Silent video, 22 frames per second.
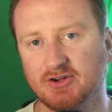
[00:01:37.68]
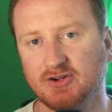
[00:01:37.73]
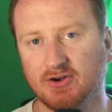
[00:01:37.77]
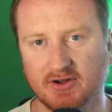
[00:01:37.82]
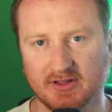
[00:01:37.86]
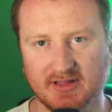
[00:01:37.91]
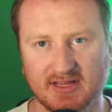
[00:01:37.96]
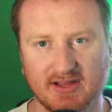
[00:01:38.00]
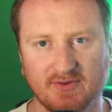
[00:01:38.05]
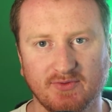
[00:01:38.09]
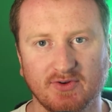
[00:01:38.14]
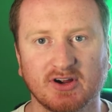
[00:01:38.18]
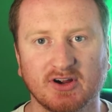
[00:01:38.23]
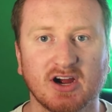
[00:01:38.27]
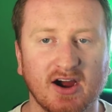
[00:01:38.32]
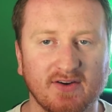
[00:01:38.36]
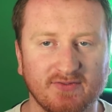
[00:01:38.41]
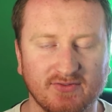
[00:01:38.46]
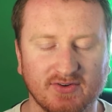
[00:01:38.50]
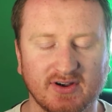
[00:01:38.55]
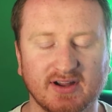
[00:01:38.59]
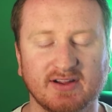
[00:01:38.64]
currently
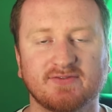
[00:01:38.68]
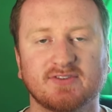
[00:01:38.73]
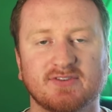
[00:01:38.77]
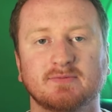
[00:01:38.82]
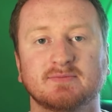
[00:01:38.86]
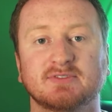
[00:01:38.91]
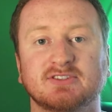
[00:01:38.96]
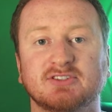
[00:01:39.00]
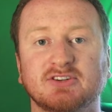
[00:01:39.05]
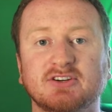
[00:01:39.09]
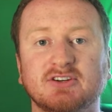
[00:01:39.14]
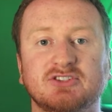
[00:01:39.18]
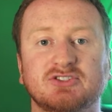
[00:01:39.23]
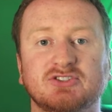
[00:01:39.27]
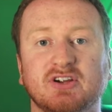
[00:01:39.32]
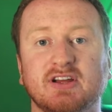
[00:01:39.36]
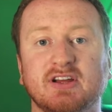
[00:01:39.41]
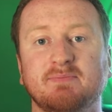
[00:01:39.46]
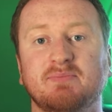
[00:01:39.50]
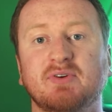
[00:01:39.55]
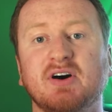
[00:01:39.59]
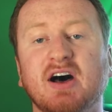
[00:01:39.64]
recovering from
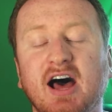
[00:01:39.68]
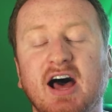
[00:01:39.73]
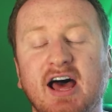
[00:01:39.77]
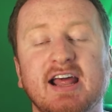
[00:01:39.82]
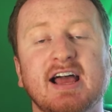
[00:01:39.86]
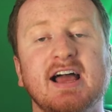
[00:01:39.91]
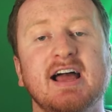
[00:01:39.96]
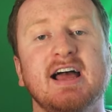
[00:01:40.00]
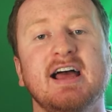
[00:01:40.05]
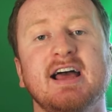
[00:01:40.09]
surgery, but